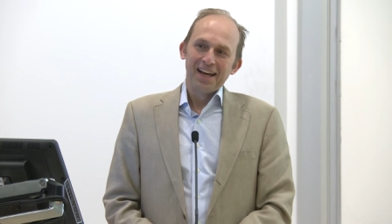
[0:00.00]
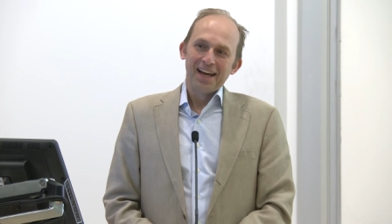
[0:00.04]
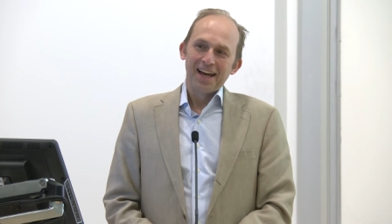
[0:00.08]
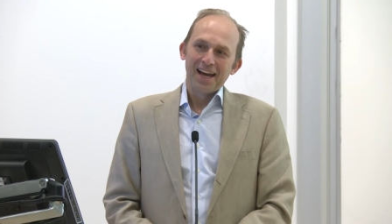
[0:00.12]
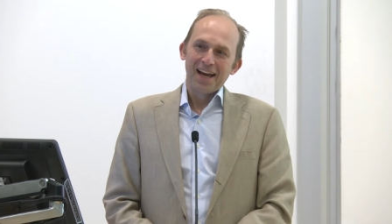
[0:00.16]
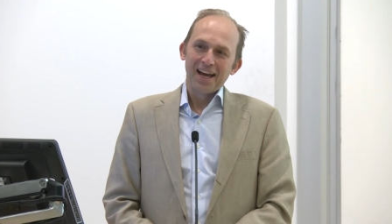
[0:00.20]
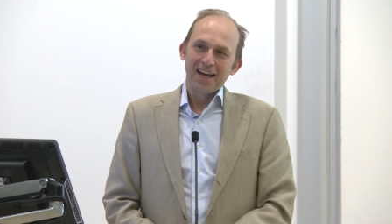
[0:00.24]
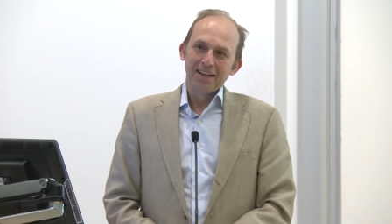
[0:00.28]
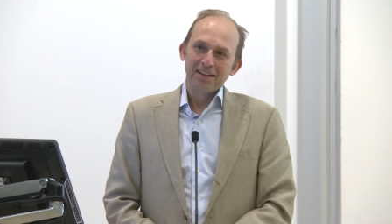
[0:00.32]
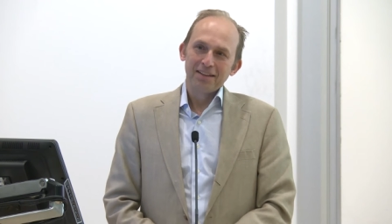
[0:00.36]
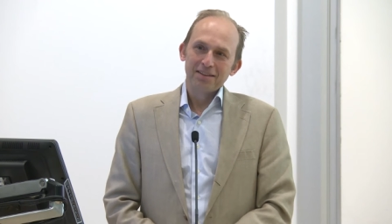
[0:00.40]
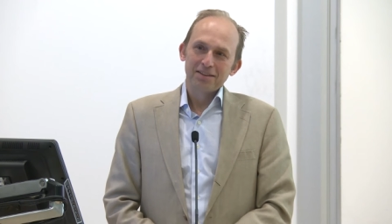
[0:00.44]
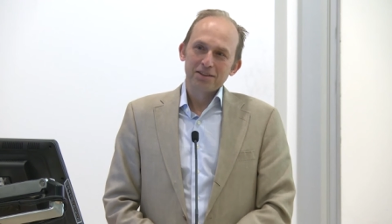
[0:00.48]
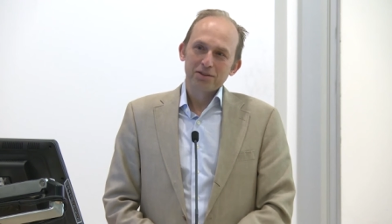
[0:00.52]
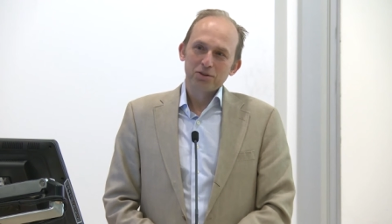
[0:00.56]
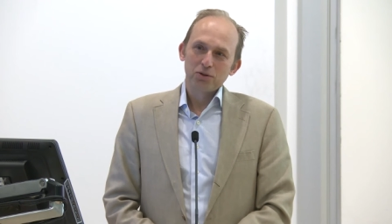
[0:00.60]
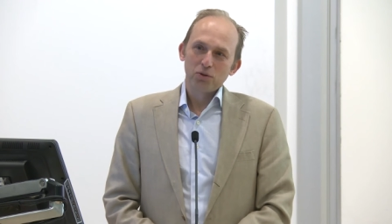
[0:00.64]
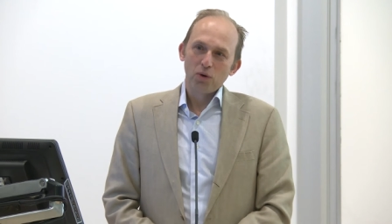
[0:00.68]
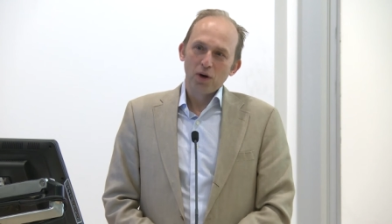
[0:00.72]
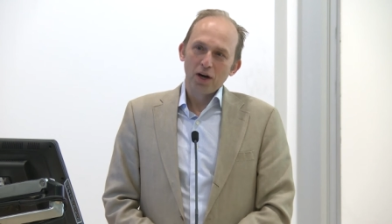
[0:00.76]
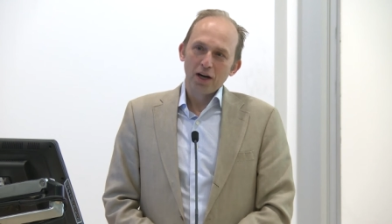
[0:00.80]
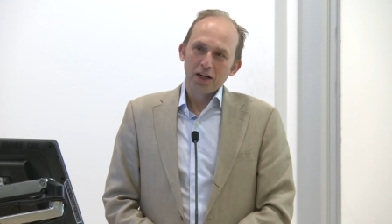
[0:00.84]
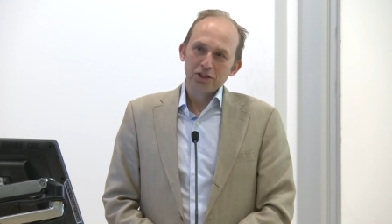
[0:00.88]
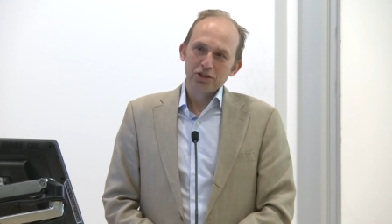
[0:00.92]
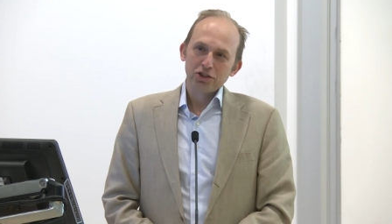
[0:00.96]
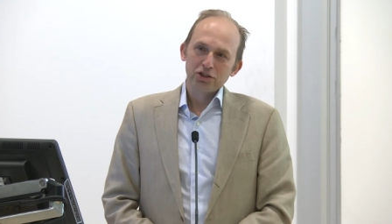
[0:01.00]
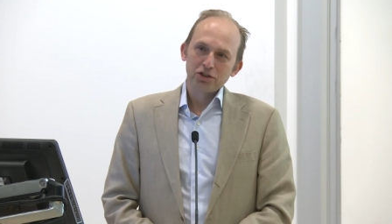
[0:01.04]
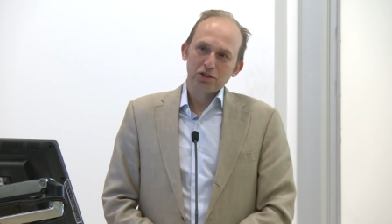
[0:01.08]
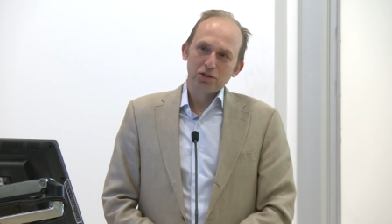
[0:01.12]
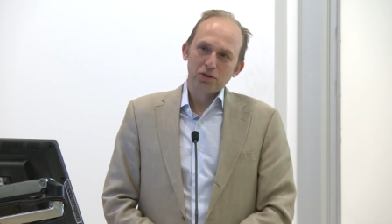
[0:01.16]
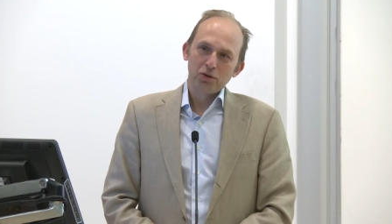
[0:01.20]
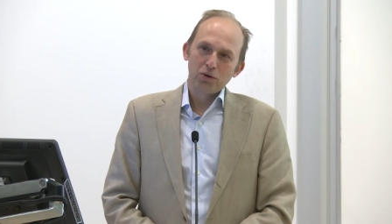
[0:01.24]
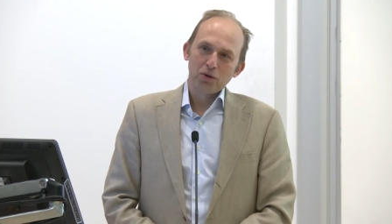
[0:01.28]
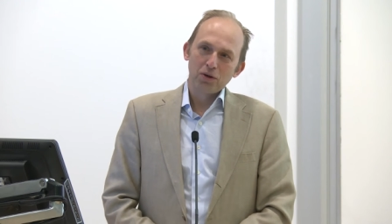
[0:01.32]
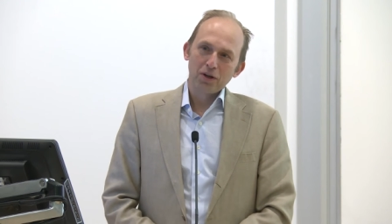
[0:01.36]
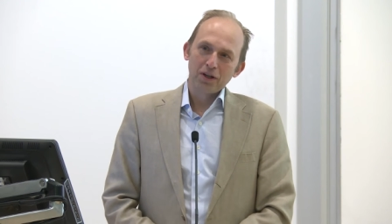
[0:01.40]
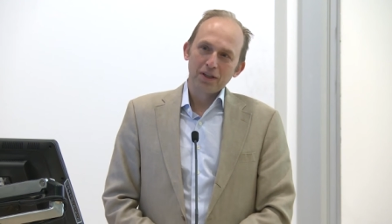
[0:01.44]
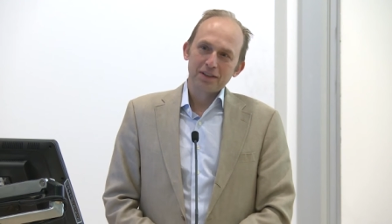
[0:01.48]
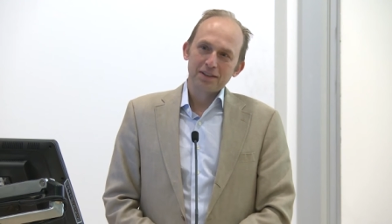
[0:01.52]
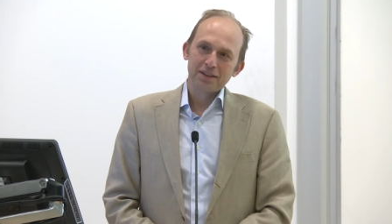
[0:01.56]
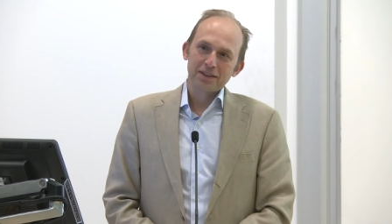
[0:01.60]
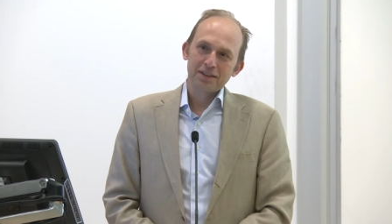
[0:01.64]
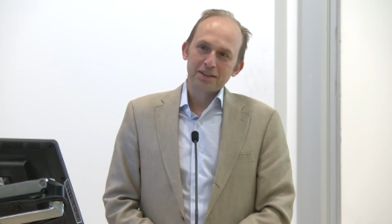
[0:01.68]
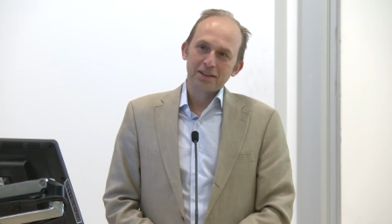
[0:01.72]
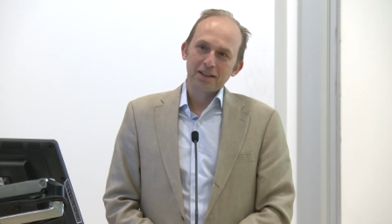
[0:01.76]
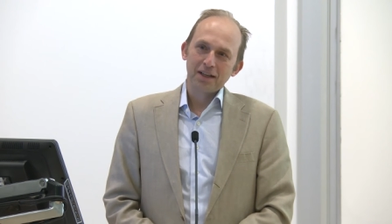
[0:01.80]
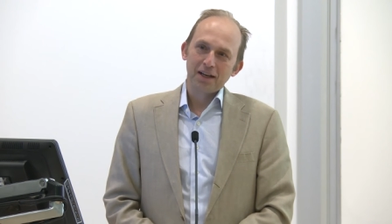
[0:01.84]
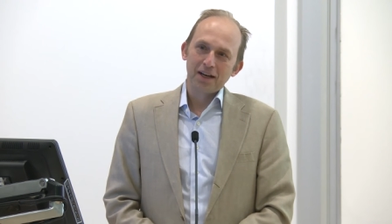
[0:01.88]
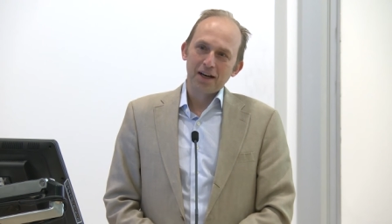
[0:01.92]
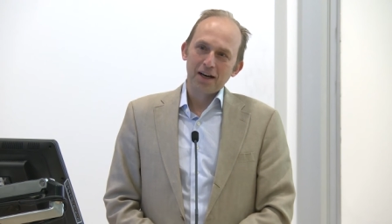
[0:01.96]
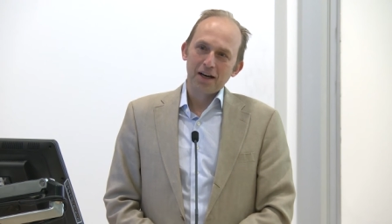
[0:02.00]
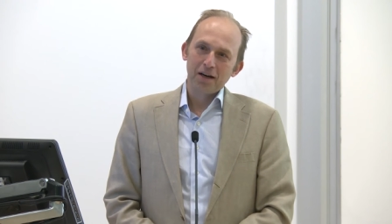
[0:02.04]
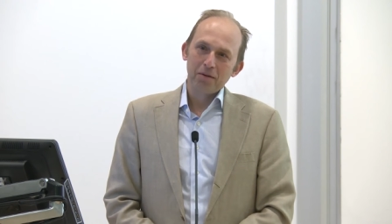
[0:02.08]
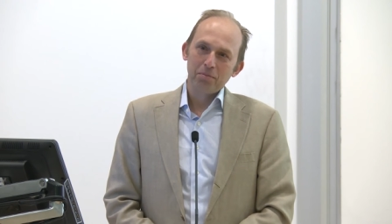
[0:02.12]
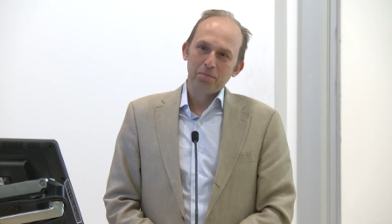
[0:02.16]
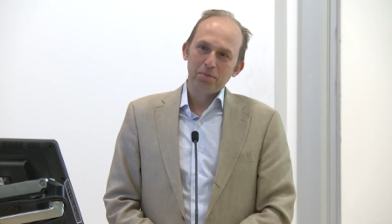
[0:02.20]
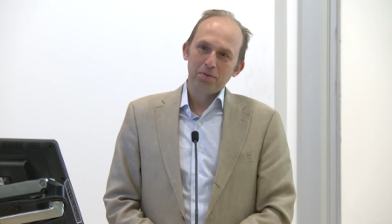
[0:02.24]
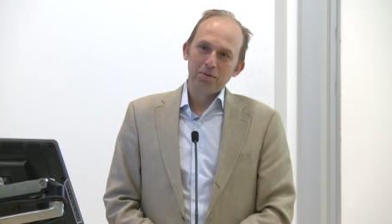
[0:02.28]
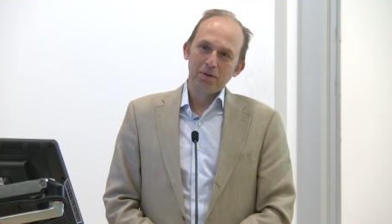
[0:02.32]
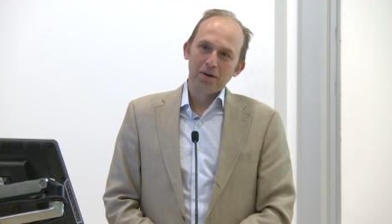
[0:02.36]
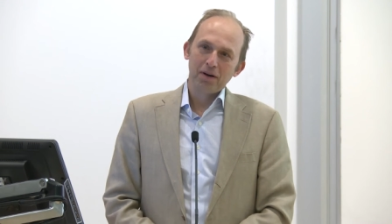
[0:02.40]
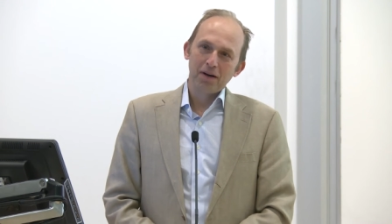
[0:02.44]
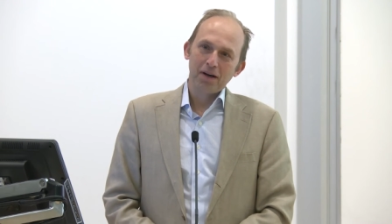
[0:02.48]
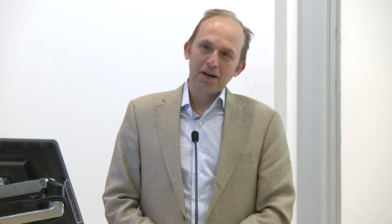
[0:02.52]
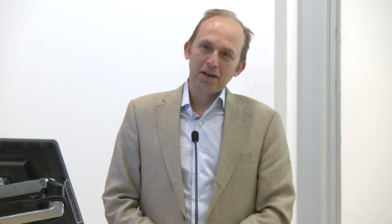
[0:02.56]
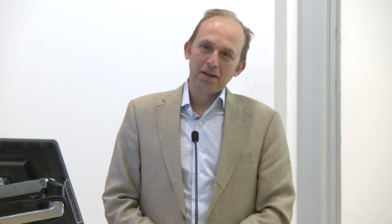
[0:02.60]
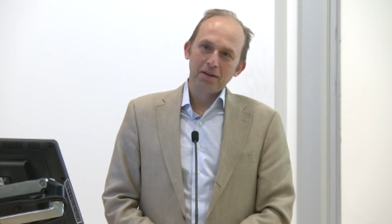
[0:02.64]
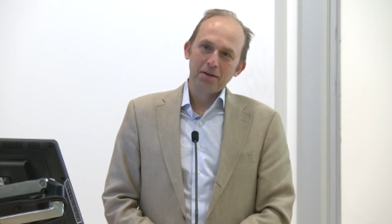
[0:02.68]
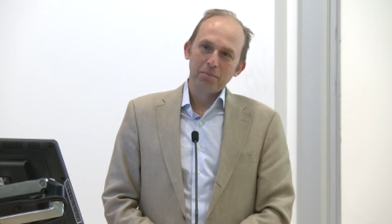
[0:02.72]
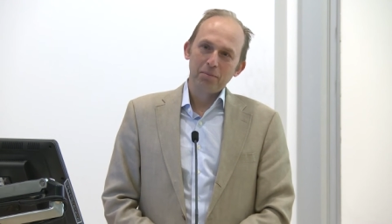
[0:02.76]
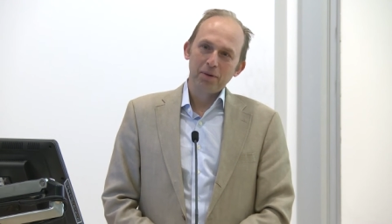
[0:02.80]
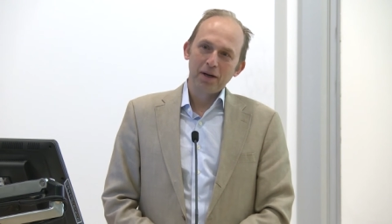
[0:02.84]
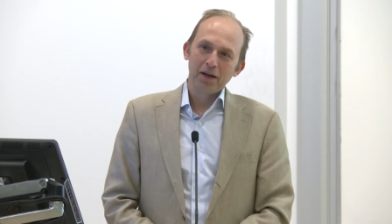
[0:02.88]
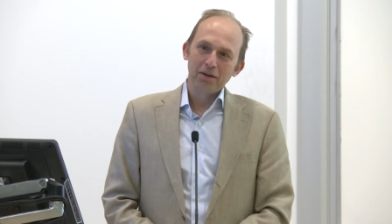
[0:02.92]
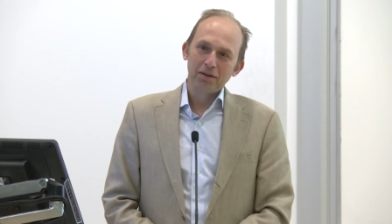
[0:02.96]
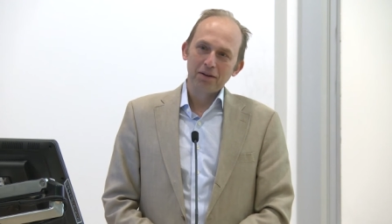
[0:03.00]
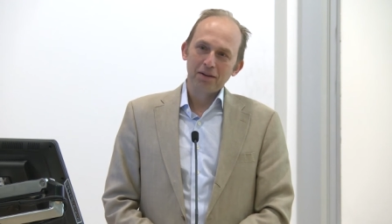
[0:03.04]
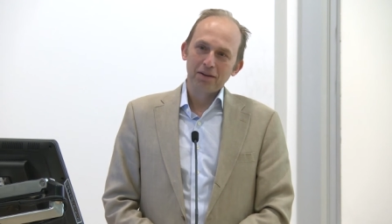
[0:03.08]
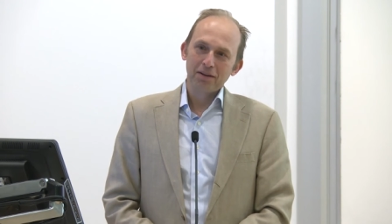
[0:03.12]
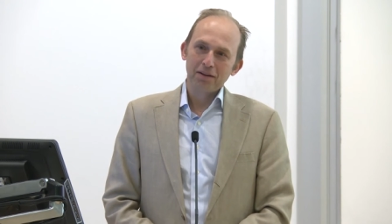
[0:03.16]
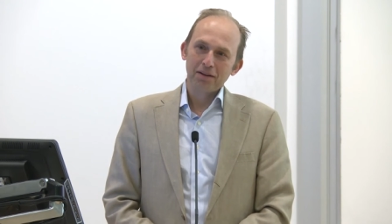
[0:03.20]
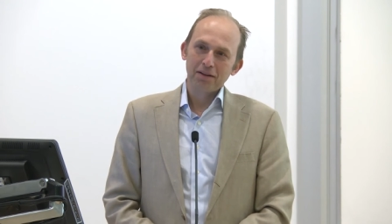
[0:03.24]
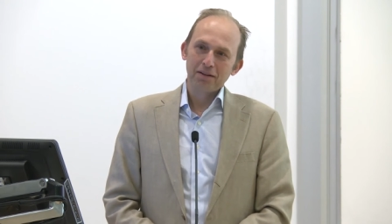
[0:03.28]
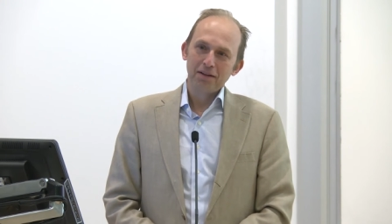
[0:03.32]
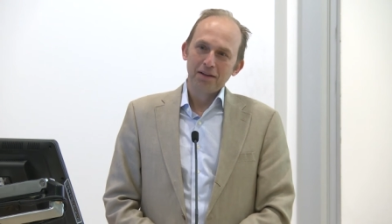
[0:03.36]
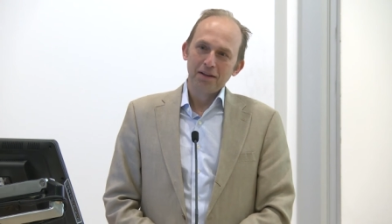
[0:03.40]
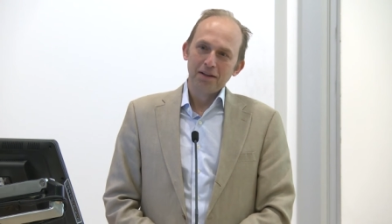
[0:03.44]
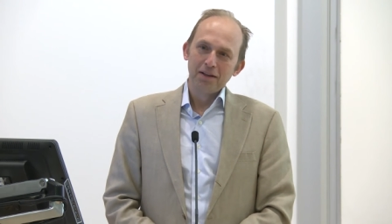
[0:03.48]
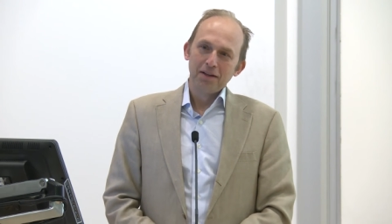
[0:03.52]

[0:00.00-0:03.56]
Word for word: And squash courts up on about the